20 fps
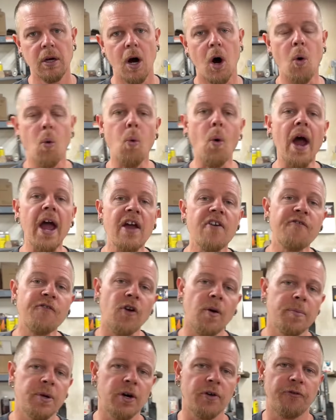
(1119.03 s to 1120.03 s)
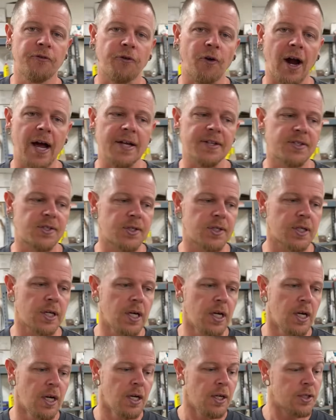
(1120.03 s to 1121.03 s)
away from your frets.
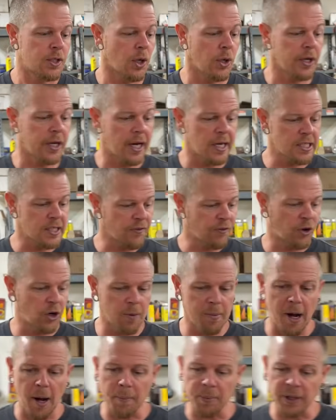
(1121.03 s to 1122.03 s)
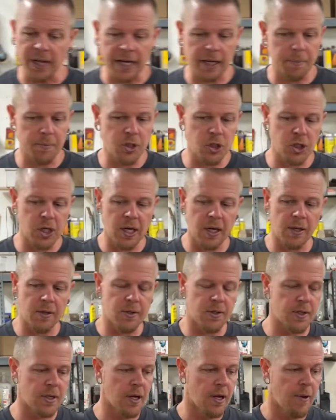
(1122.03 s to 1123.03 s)
So you guys have heard about Plek
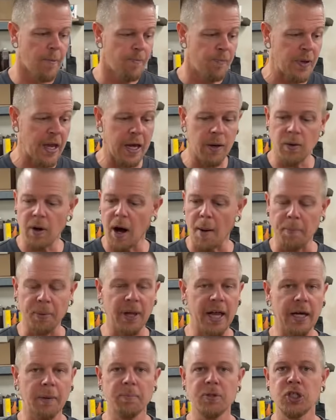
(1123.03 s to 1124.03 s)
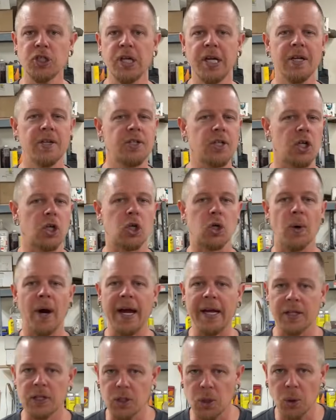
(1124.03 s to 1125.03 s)
machines, and a Plek machine is a
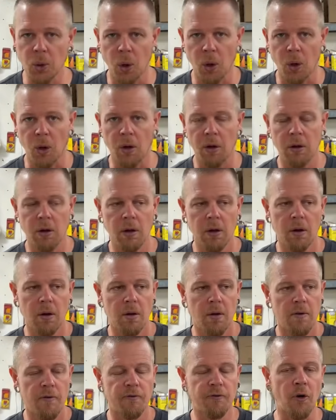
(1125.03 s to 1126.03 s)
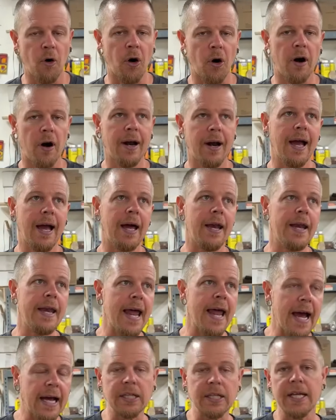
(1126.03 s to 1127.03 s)
great tool for a
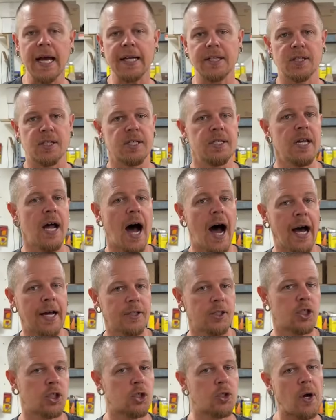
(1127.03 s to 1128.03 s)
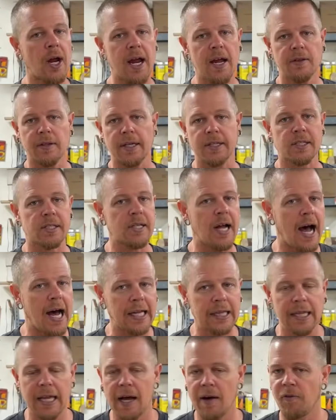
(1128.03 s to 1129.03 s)
neck that's not straight, that's
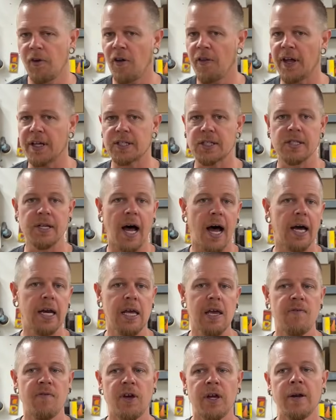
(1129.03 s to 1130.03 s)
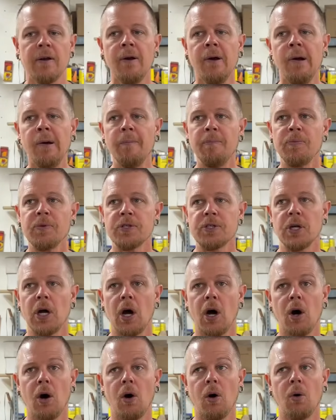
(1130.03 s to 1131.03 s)
not level, that's not even.
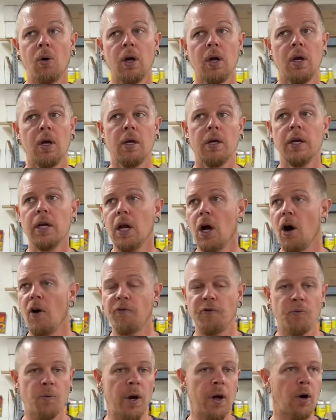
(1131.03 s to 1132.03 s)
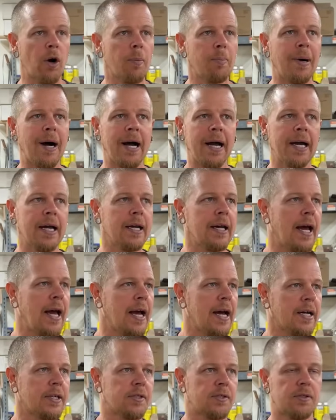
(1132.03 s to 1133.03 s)
So, you know, if we were buying
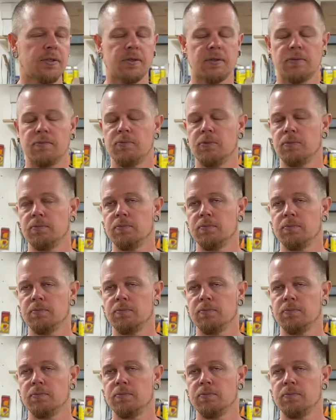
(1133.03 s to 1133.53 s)
necks,